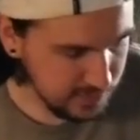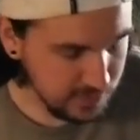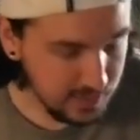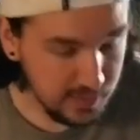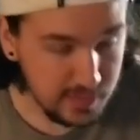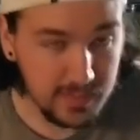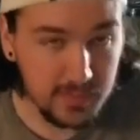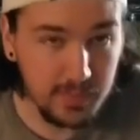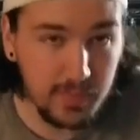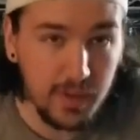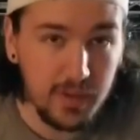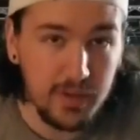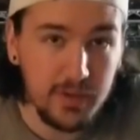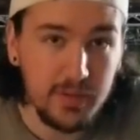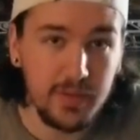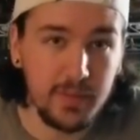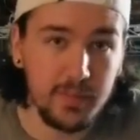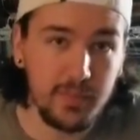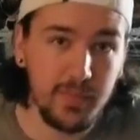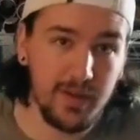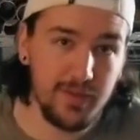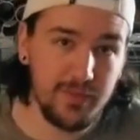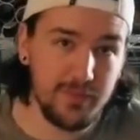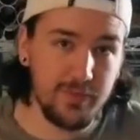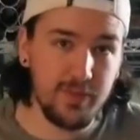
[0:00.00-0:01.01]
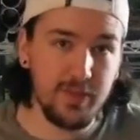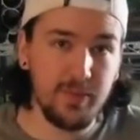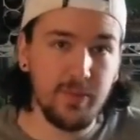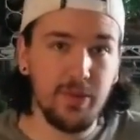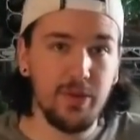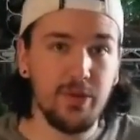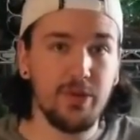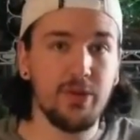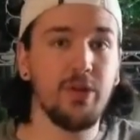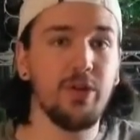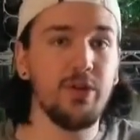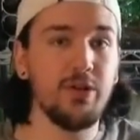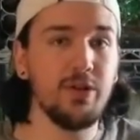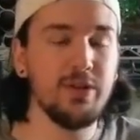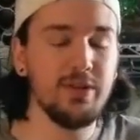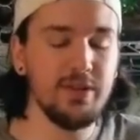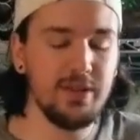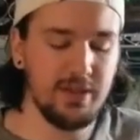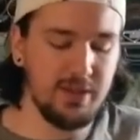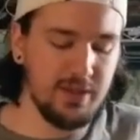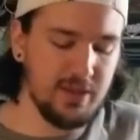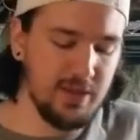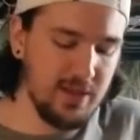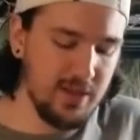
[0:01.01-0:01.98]
that's better than my female
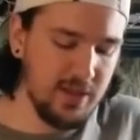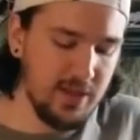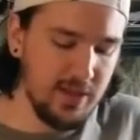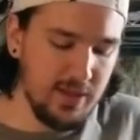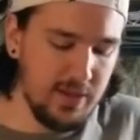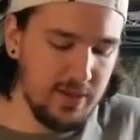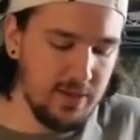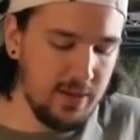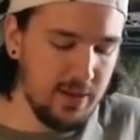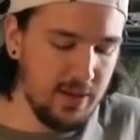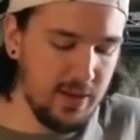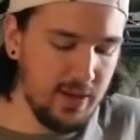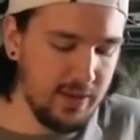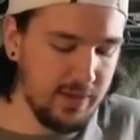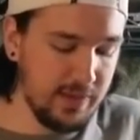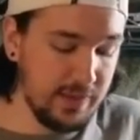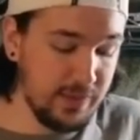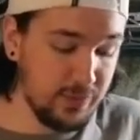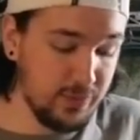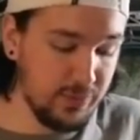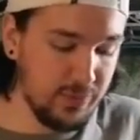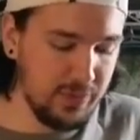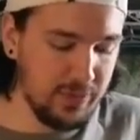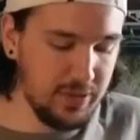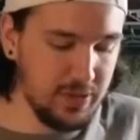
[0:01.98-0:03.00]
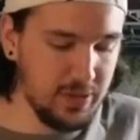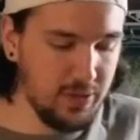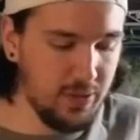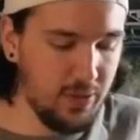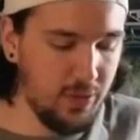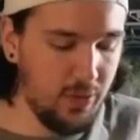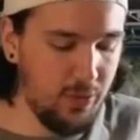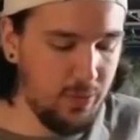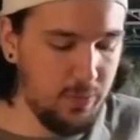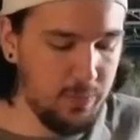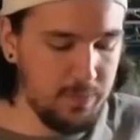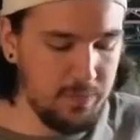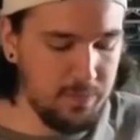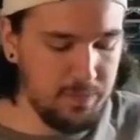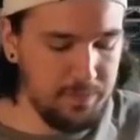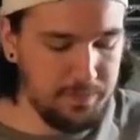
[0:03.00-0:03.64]
currently, that's really the goal.